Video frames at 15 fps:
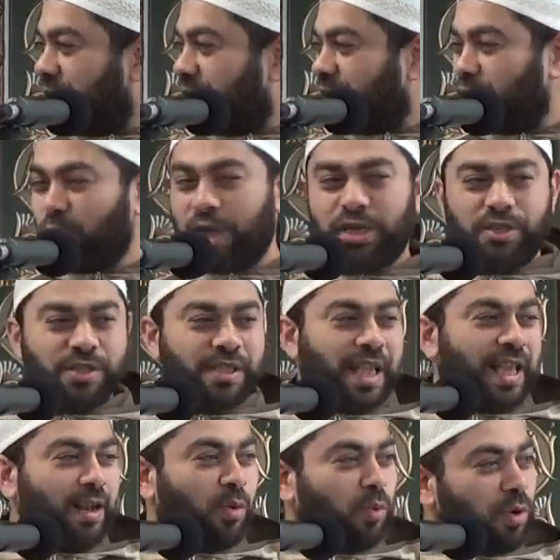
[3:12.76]
They don't
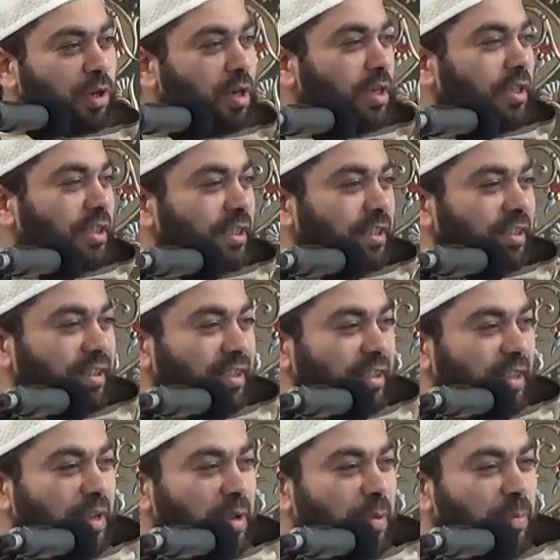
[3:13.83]
understand a word,
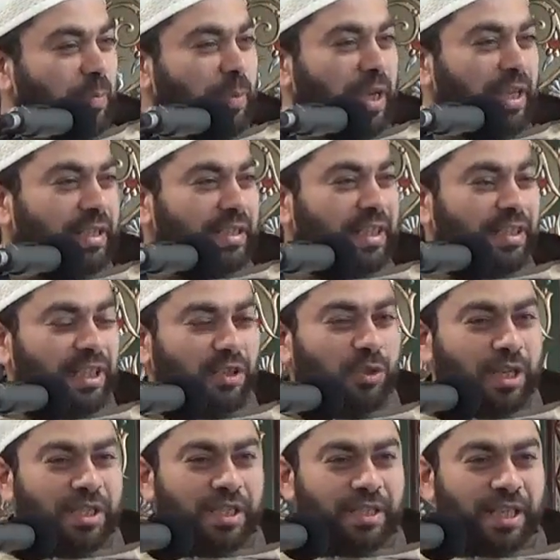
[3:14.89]
but the
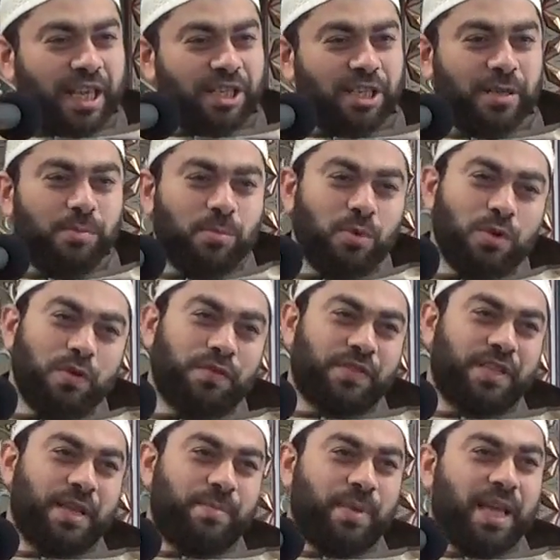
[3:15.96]
recitation moves
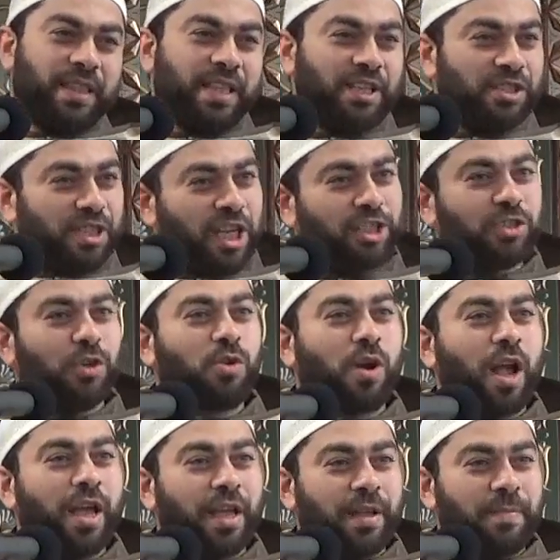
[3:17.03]
them, and they start to
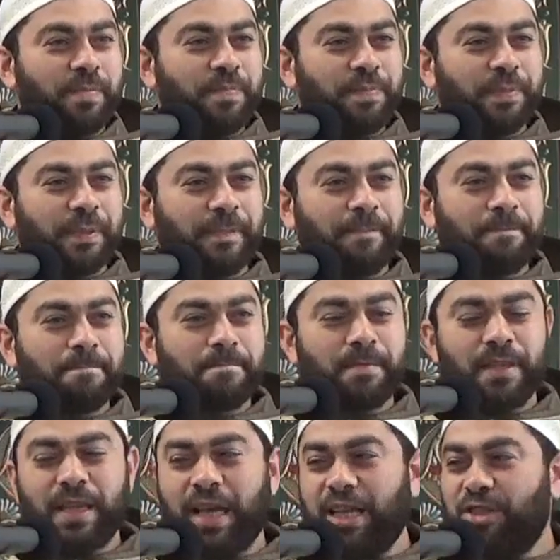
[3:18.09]
cry.
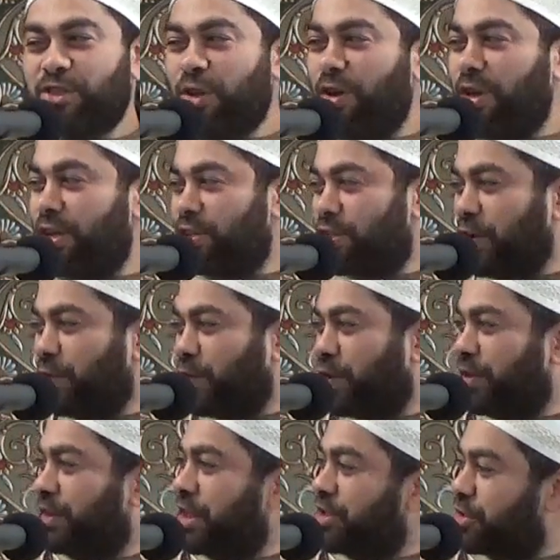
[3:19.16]
And so on and so
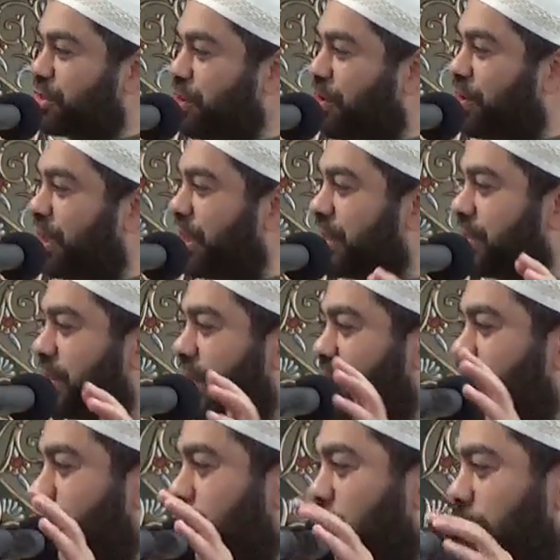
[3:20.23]
forth, the stories are
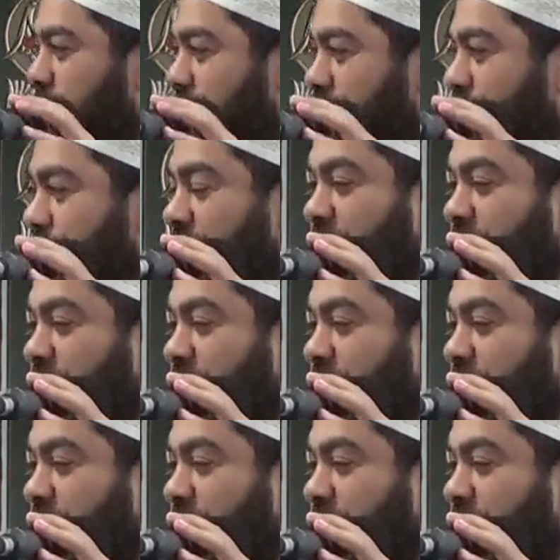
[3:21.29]
so many.